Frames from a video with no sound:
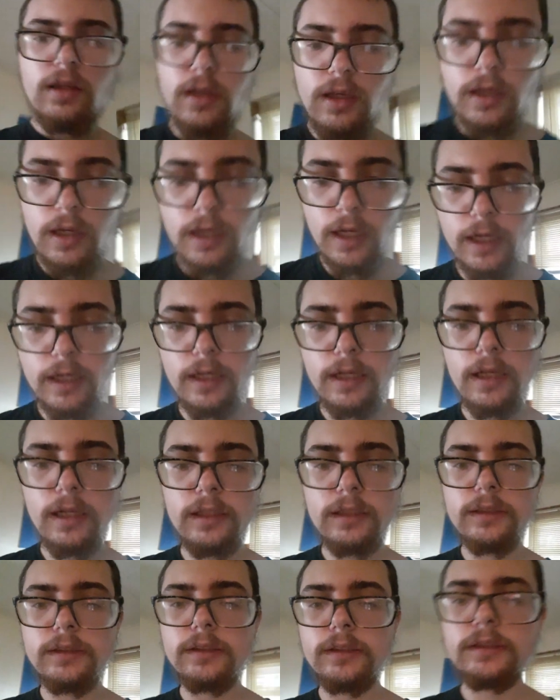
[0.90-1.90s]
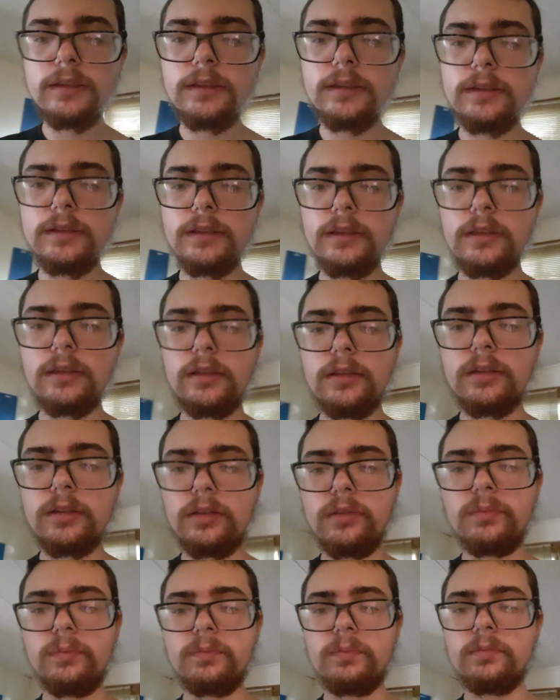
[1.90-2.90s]
Hey guys, this is
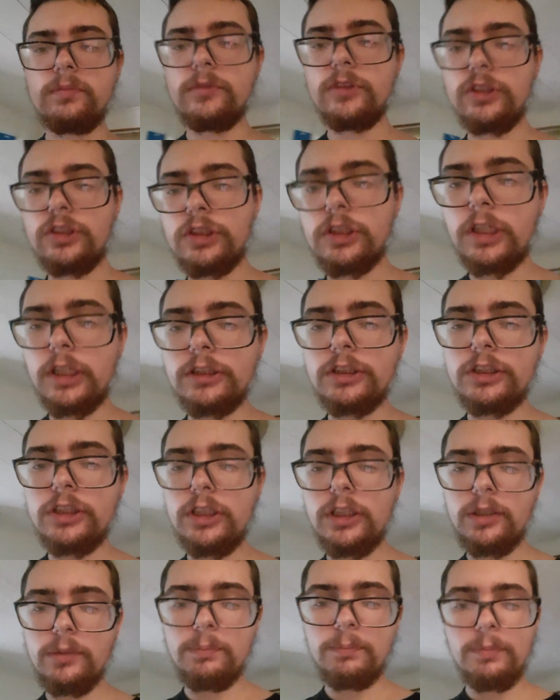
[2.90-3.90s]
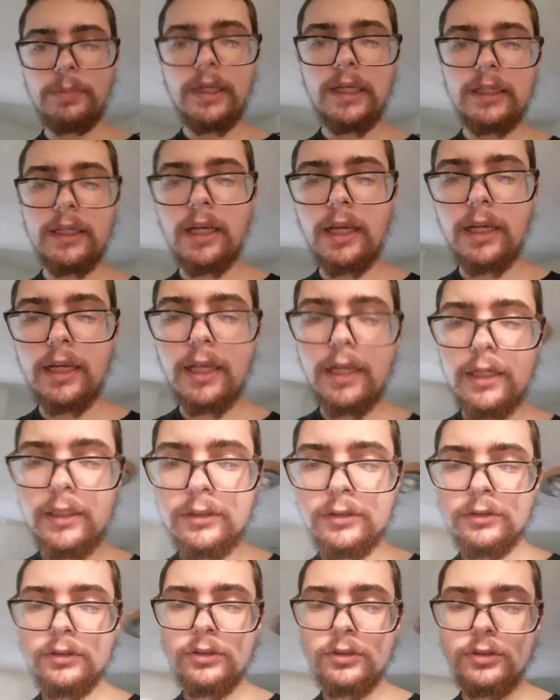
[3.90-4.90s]
uh, Trenchy back
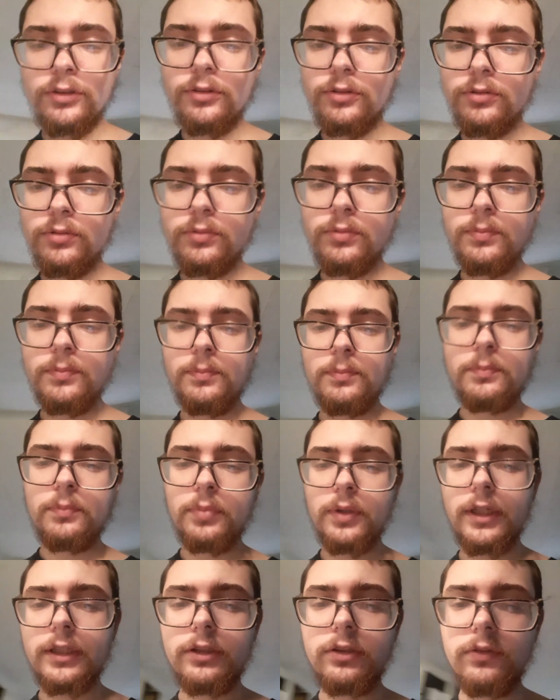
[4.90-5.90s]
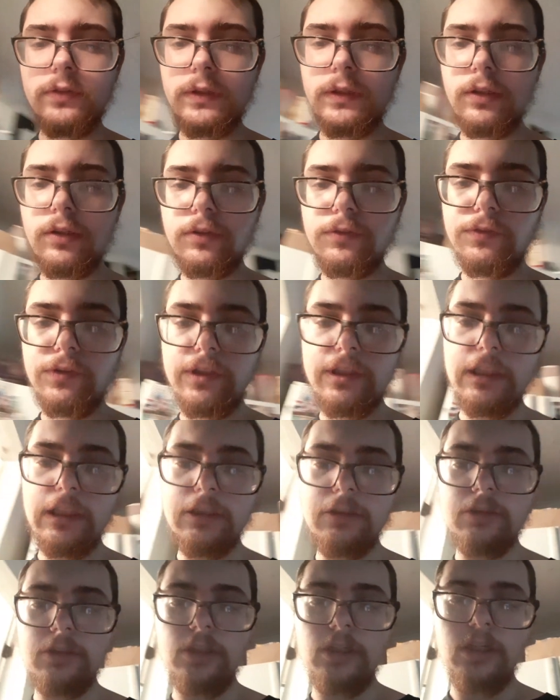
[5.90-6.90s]
again to bring you another
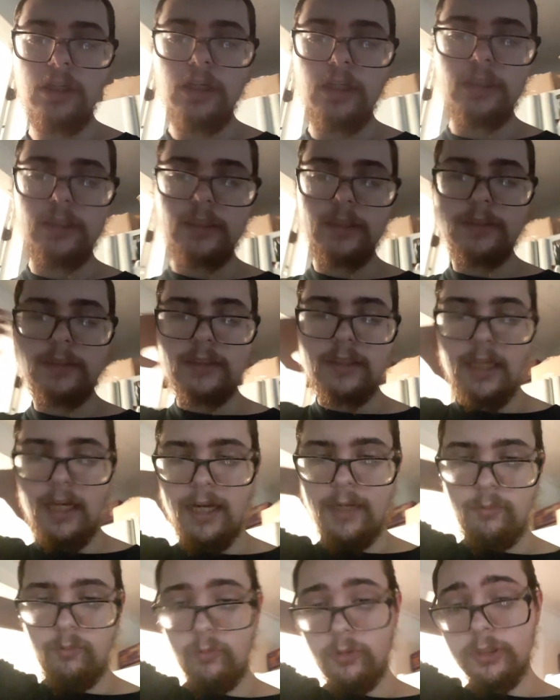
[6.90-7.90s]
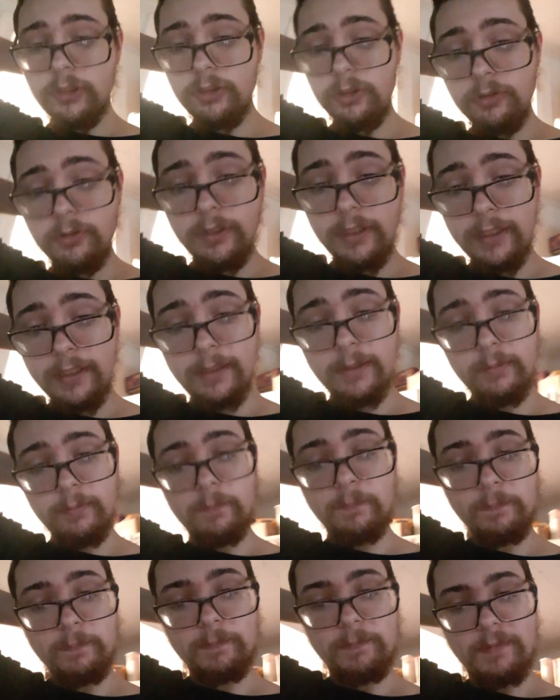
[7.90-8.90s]
video. This time we're doing
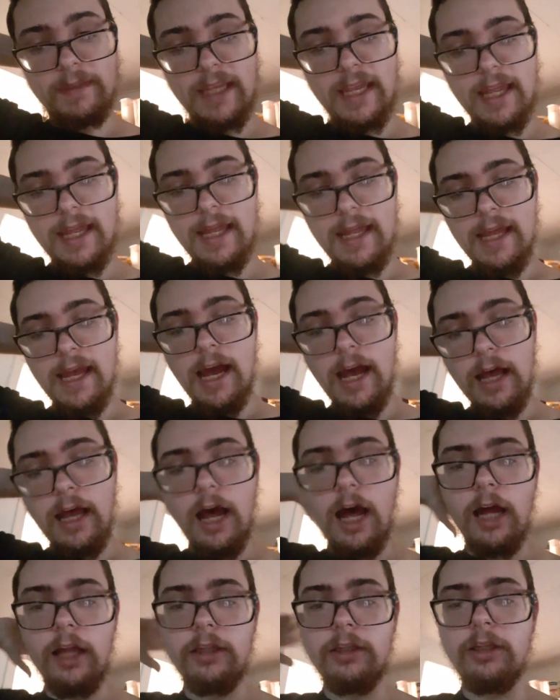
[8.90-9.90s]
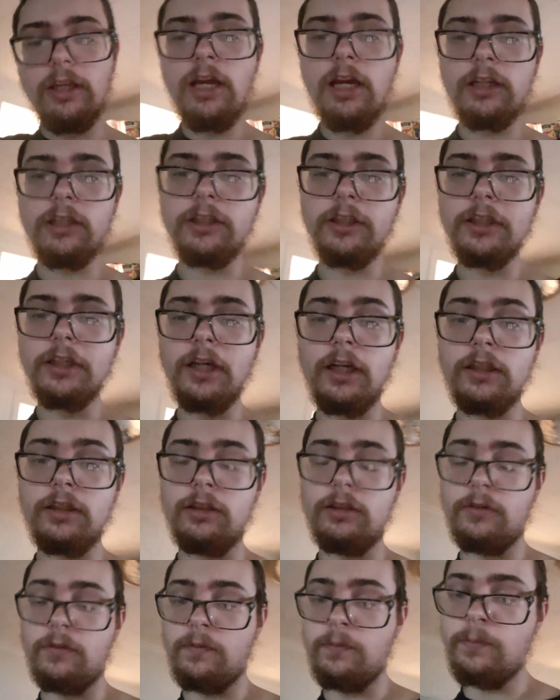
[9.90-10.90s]
another
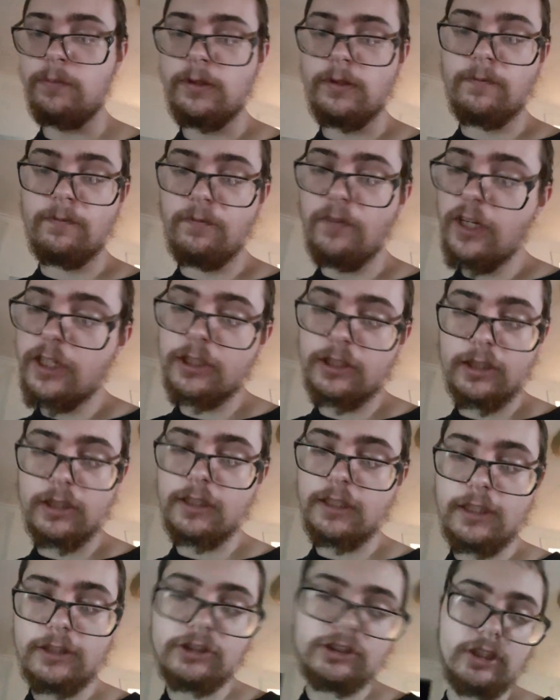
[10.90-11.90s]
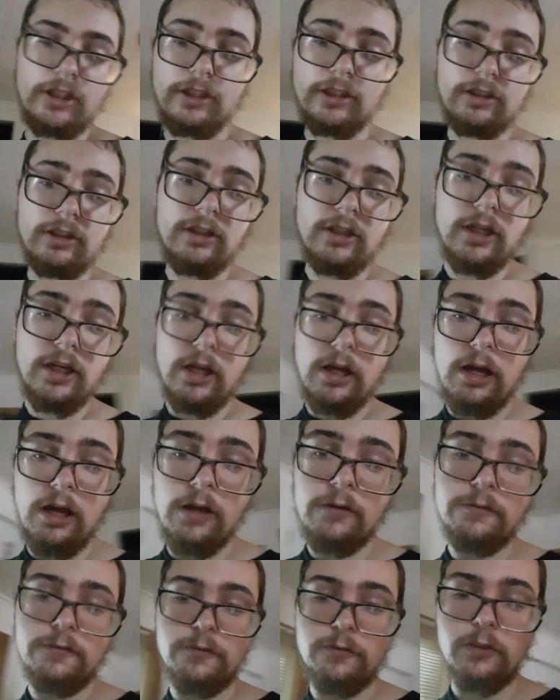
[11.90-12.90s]
uh, third edition
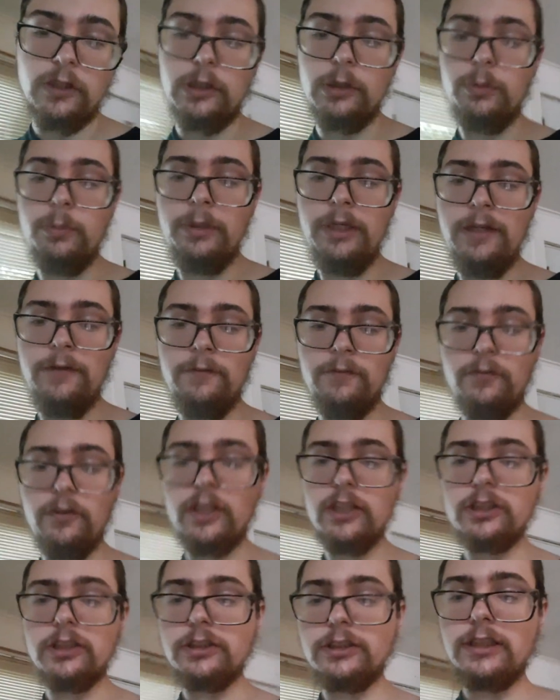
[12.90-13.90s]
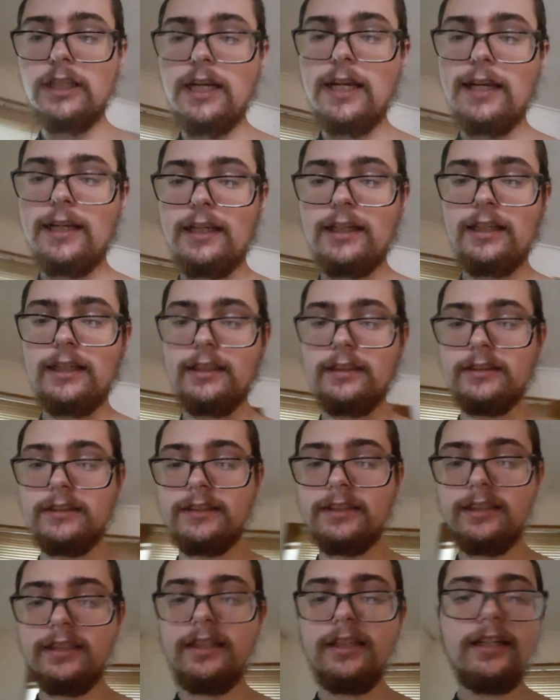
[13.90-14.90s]
of Thrill Me
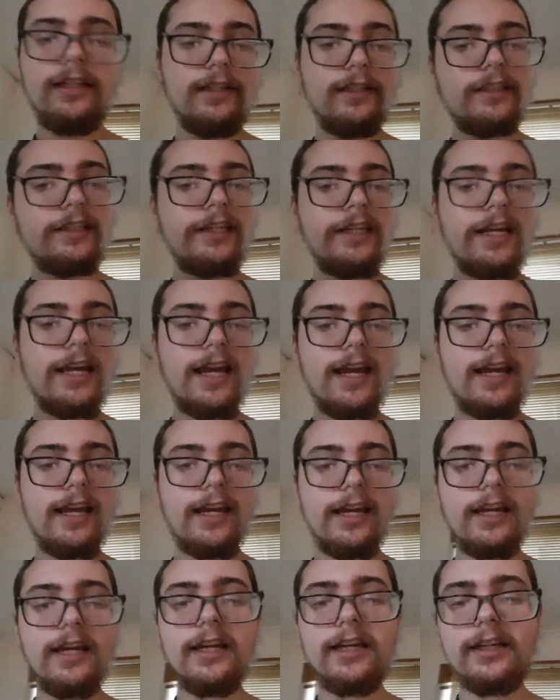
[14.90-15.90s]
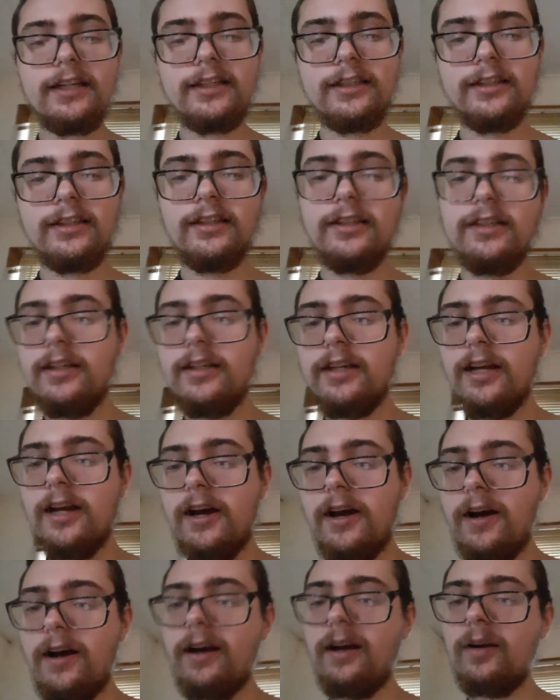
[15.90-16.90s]
Thursdays. Yay!
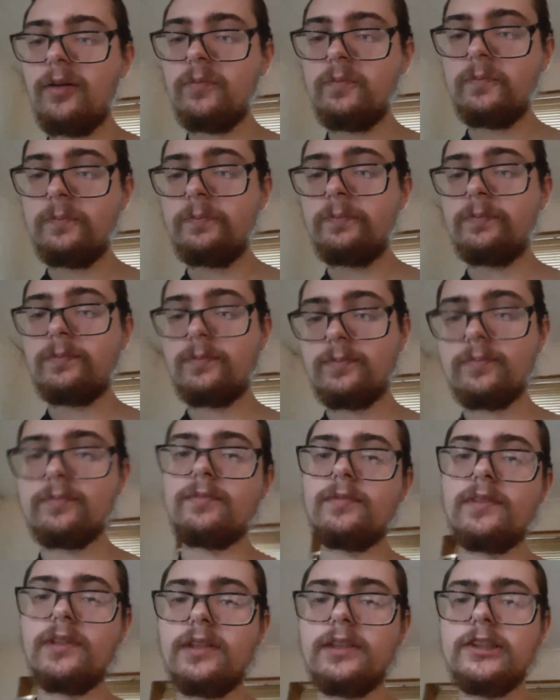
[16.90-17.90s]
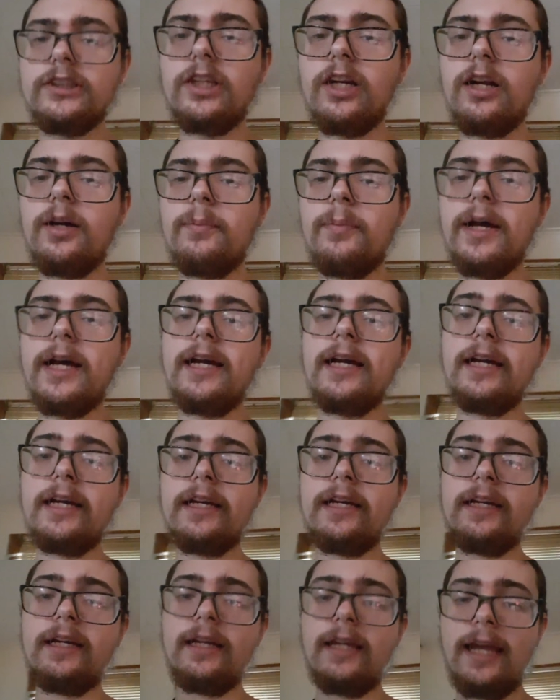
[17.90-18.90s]
Um, start
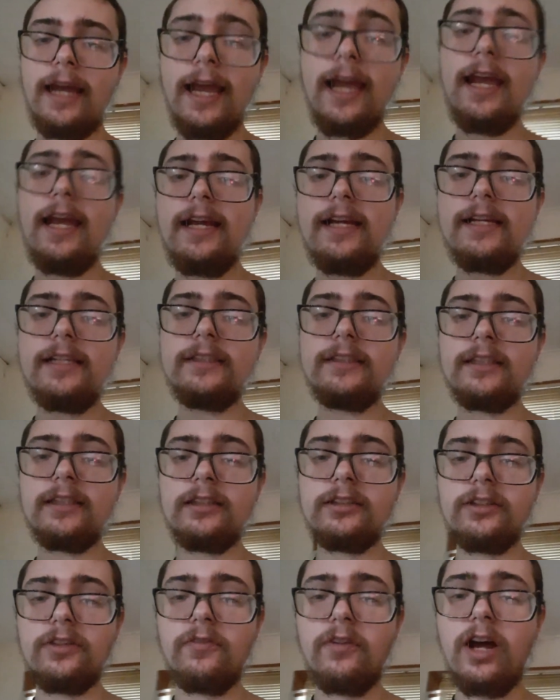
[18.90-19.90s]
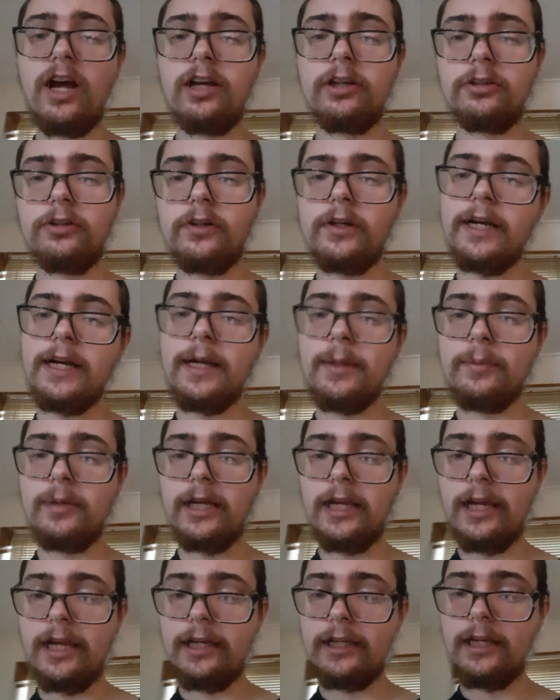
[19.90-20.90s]
by Hey, isn't it Devon Graham,
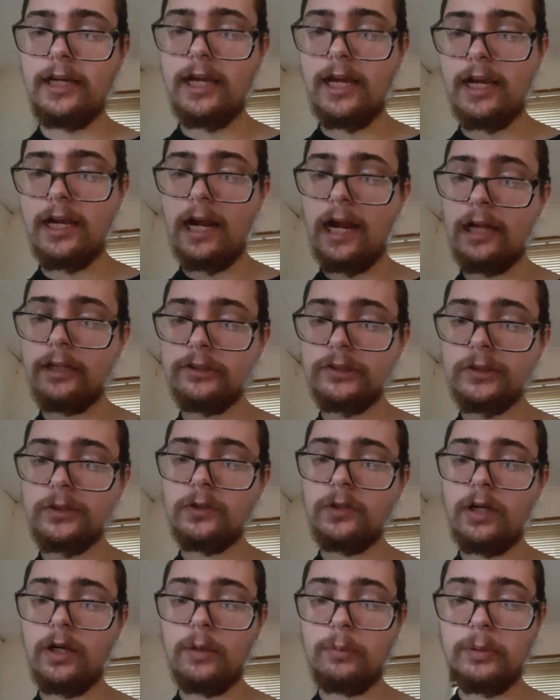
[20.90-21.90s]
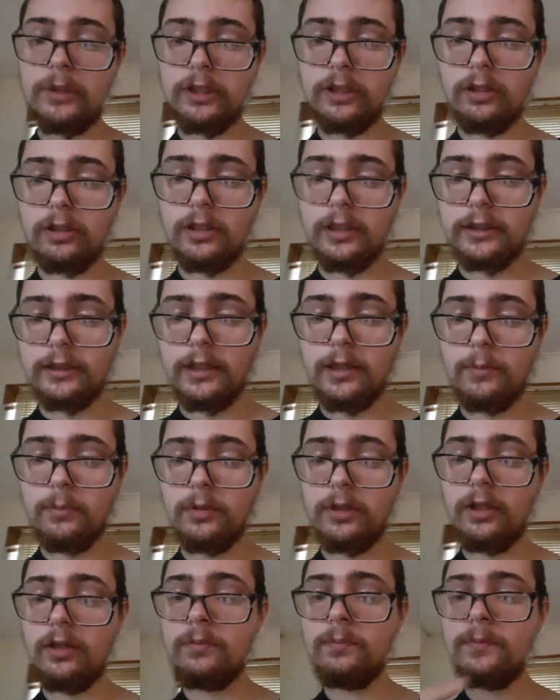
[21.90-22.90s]
aka Andrew? I'll put the link down
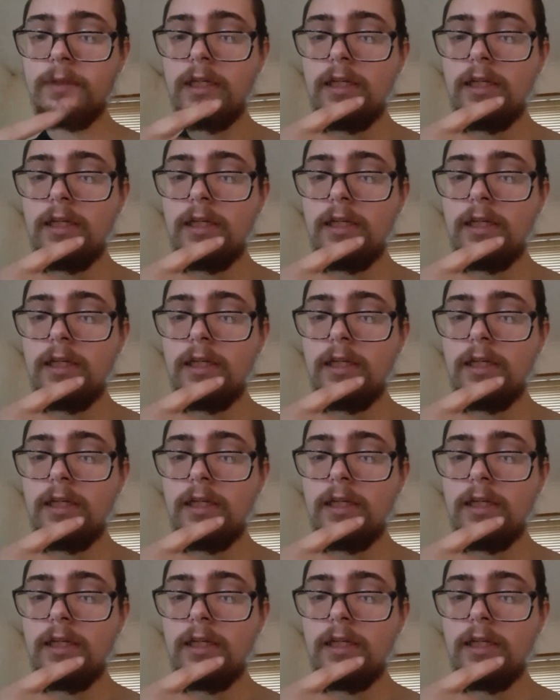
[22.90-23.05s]
below.